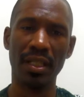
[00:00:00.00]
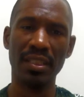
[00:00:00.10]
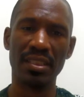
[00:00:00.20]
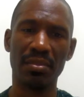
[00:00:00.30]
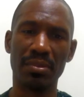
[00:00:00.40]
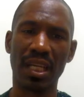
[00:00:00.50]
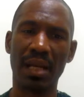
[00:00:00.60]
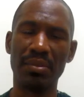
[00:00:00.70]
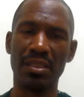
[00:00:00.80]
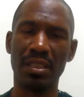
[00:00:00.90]

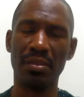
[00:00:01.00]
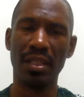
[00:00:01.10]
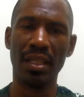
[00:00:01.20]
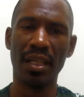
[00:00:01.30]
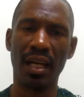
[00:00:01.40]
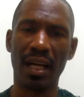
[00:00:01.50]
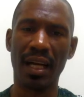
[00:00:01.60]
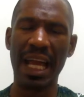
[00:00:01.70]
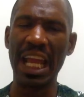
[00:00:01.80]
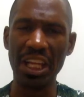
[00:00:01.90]
sometimes
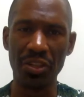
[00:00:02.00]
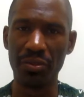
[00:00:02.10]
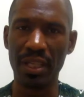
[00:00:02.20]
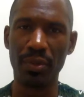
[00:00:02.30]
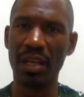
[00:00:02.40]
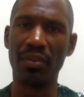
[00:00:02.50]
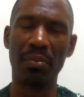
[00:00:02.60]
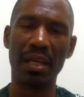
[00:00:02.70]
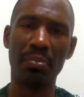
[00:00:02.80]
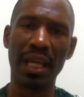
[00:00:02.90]
angry, whatever it
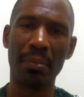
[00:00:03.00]
may be.